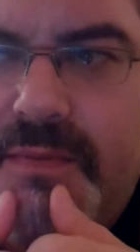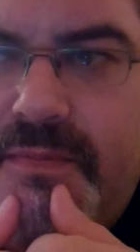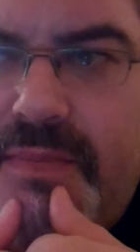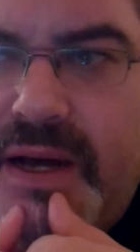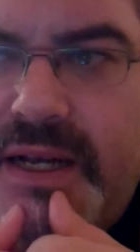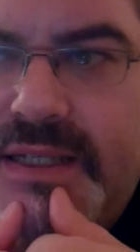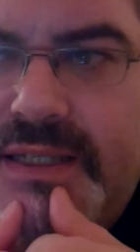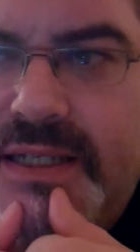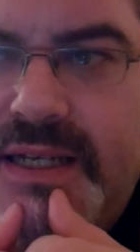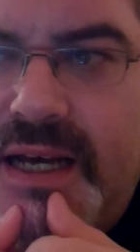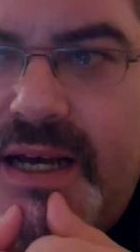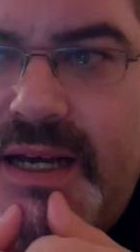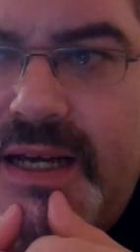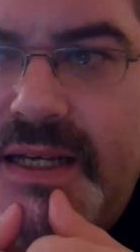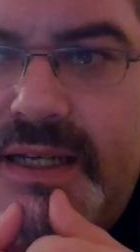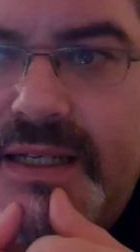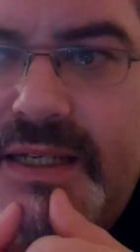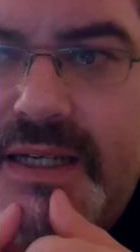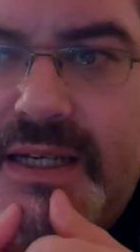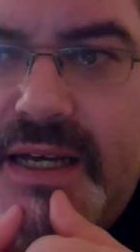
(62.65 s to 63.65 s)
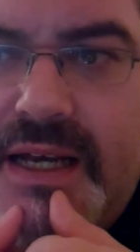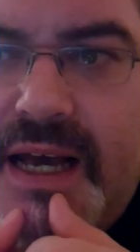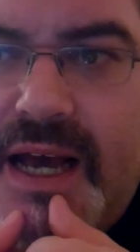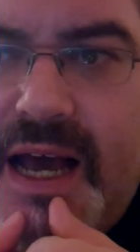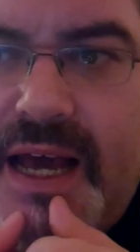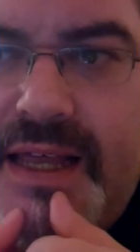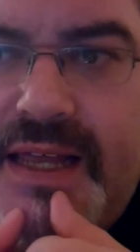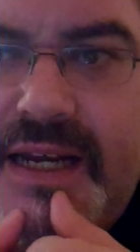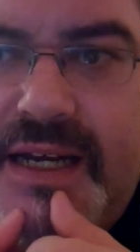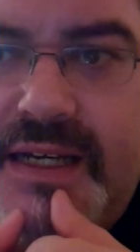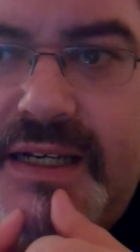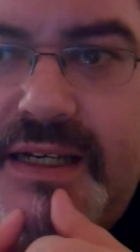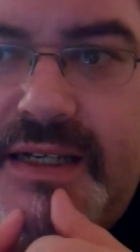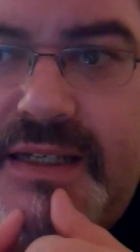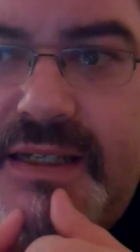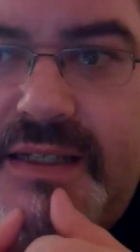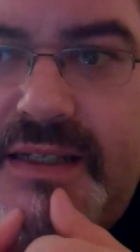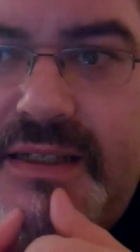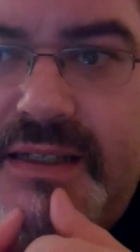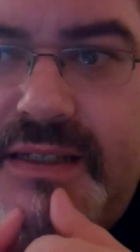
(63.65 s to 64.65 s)
But uh, I think
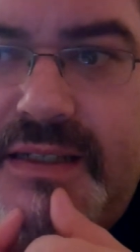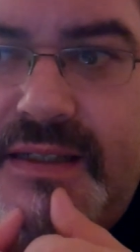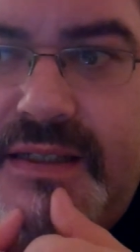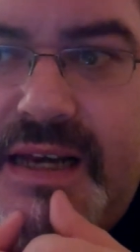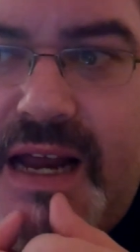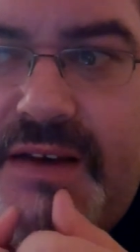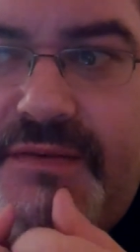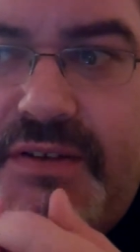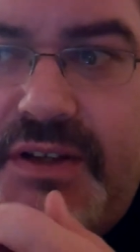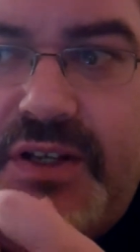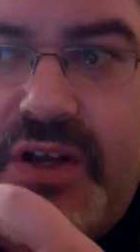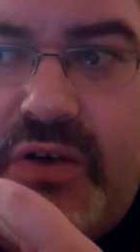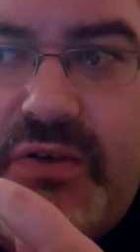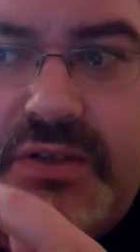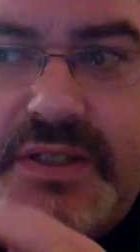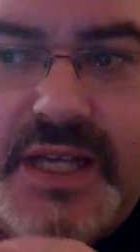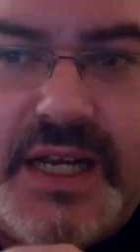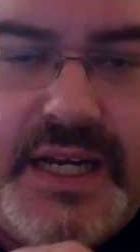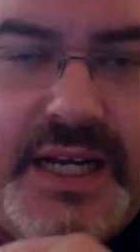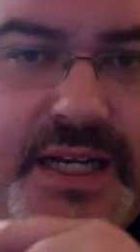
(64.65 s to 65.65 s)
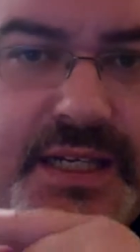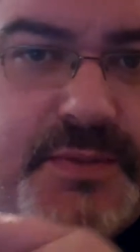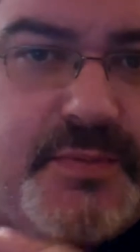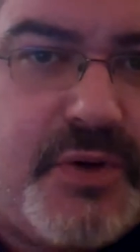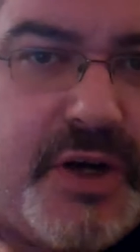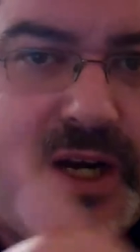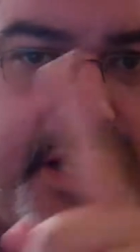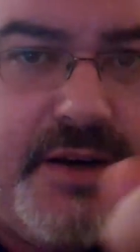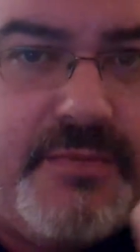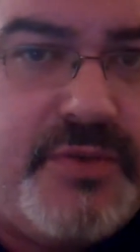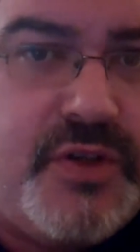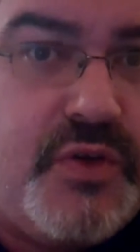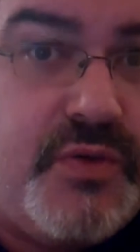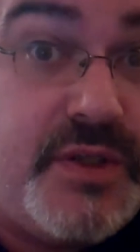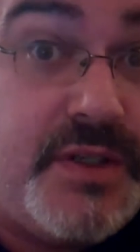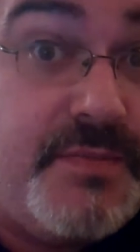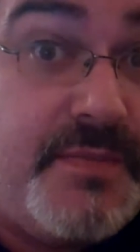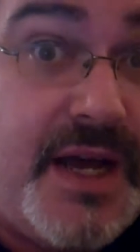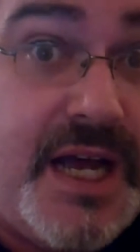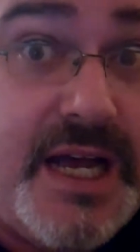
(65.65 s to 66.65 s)
Neville knows that he's bringing him to
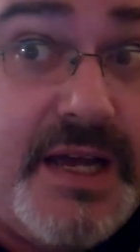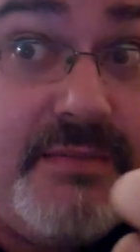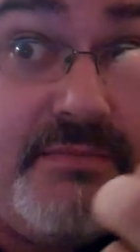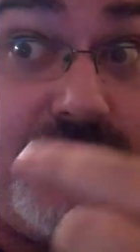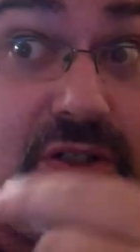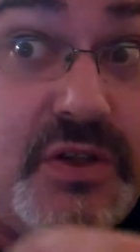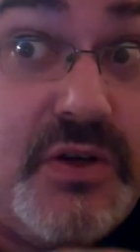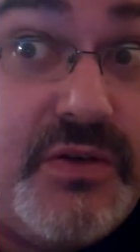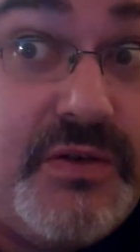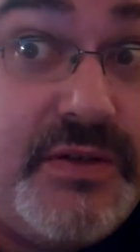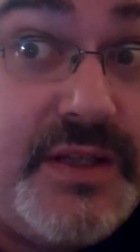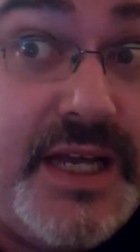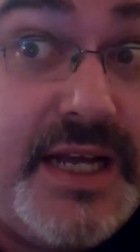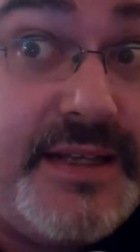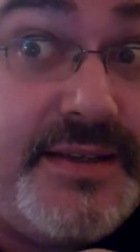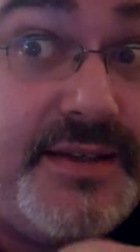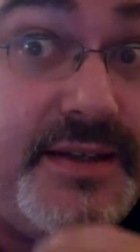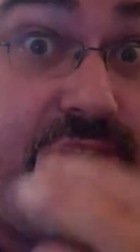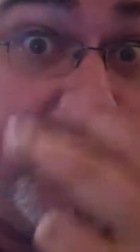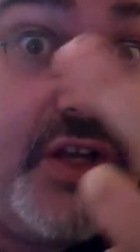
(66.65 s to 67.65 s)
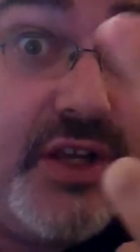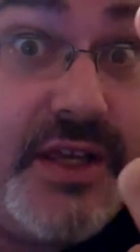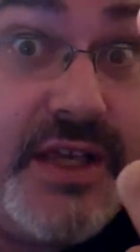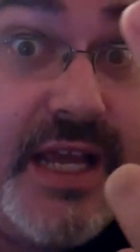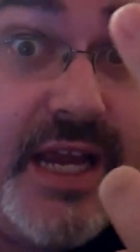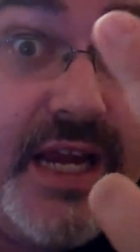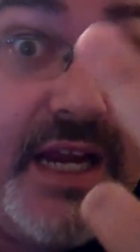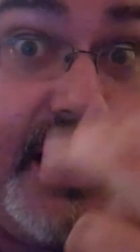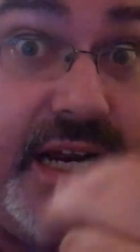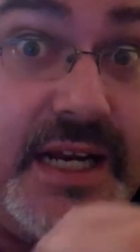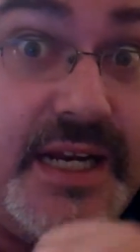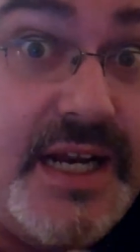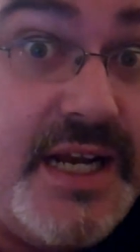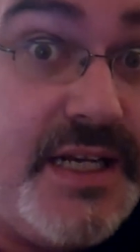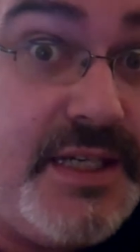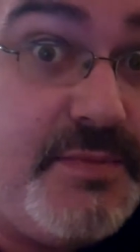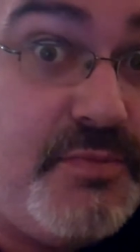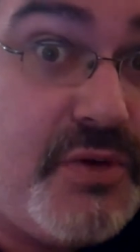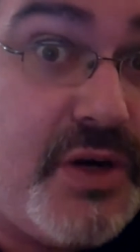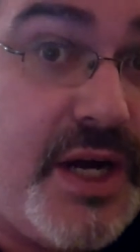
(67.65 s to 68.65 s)
his mom, so that's a good thing in
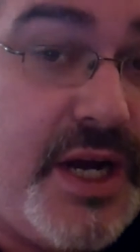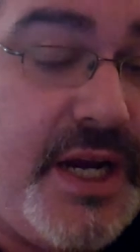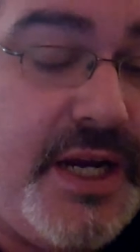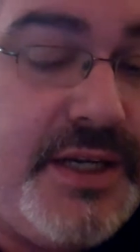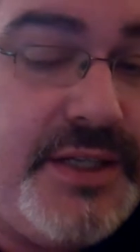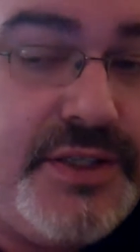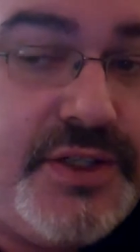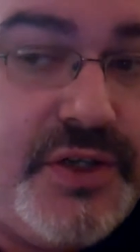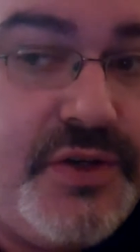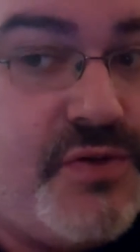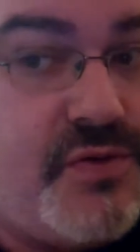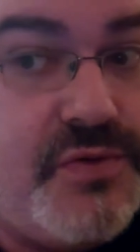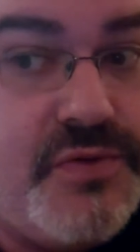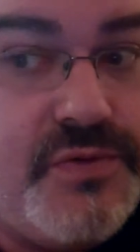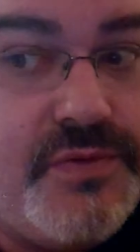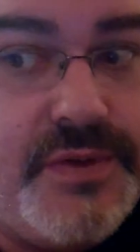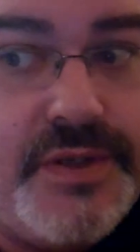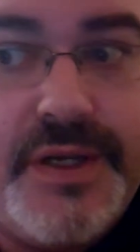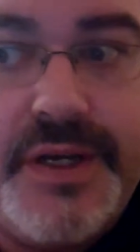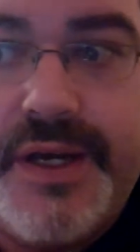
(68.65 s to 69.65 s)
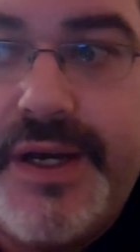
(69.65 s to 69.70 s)
his brain, too.